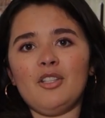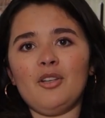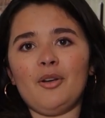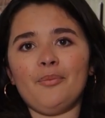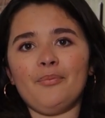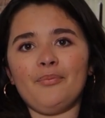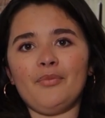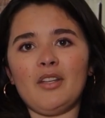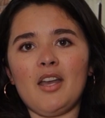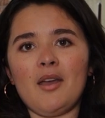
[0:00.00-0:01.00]
you know,
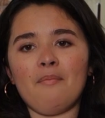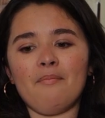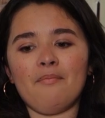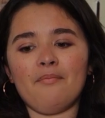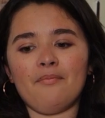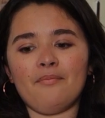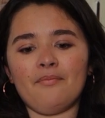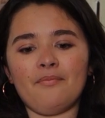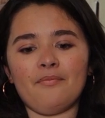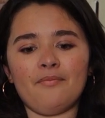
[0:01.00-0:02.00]
I'm
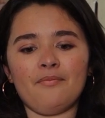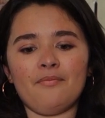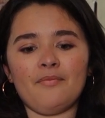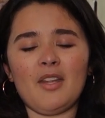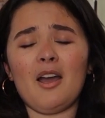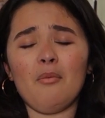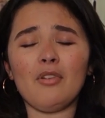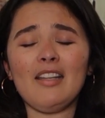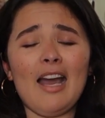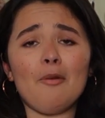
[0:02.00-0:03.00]

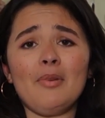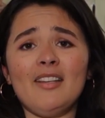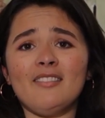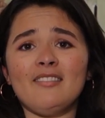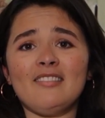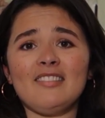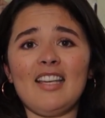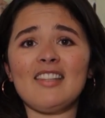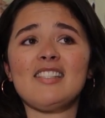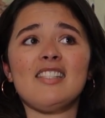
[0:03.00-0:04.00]
really happy.
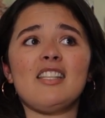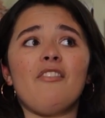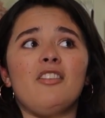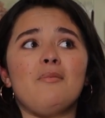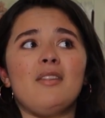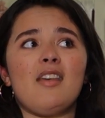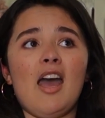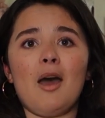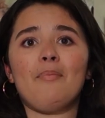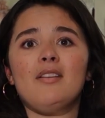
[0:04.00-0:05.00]
Like, this has definitely been the
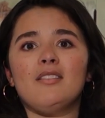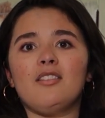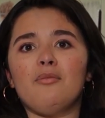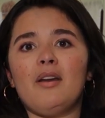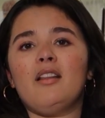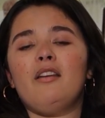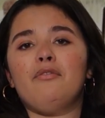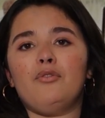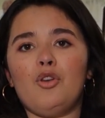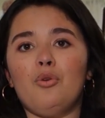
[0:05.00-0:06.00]
happiest year of my life,
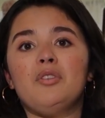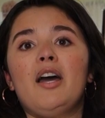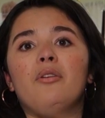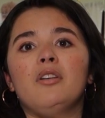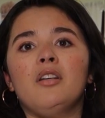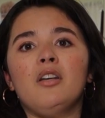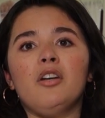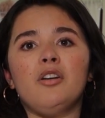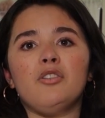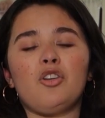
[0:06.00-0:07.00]
no doubt.
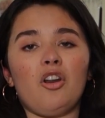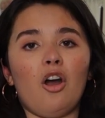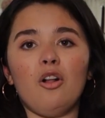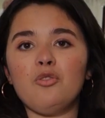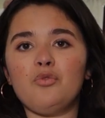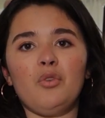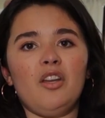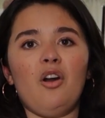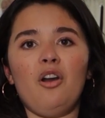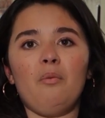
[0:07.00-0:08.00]
Starting college was
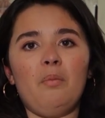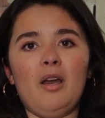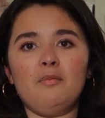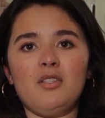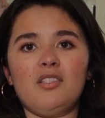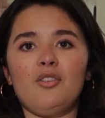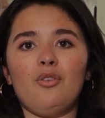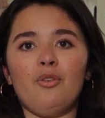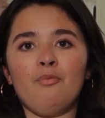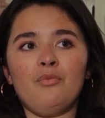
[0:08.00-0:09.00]
really hard, but I'm
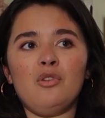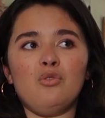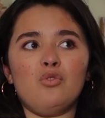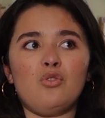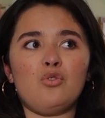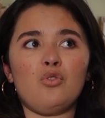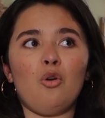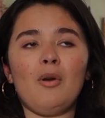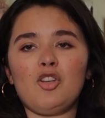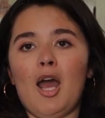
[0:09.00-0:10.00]
still
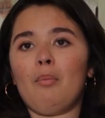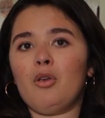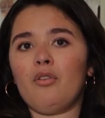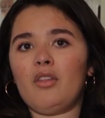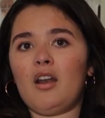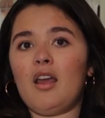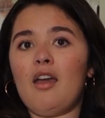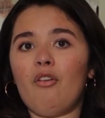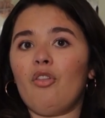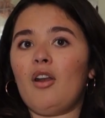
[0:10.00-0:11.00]
so much happier than I
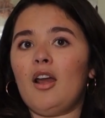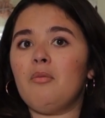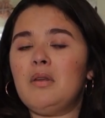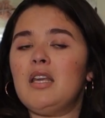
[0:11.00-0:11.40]
ever thought I'd